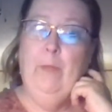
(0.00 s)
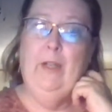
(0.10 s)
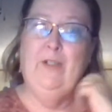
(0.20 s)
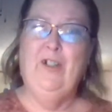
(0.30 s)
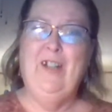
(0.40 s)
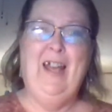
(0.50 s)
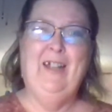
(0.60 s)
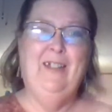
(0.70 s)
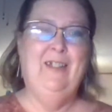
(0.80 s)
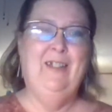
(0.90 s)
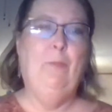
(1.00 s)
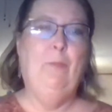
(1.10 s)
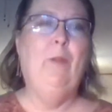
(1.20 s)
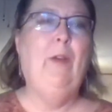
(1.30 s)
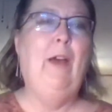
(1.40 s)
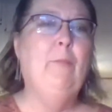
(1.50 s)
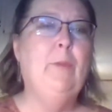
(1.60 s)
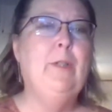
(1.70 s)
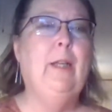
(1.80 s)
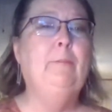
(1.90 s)
because our tax is
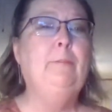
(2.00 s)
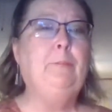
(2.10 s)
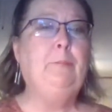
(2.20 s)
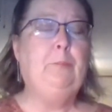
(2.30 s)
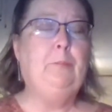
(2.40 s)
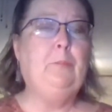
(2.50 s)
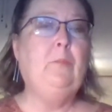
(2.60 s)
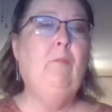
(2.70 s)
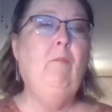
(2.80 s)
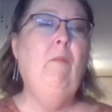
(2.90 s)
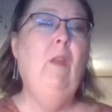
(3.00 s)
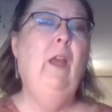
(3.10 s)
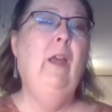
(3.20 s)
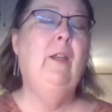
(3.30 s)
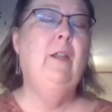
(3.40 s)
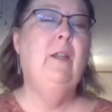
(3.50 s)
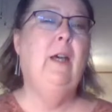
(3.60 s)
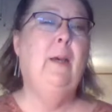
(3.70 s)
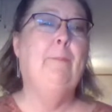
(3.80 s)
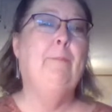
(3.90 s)
8.5%.
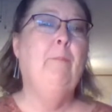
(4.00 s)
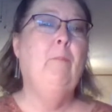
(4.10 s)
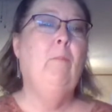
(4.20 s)
And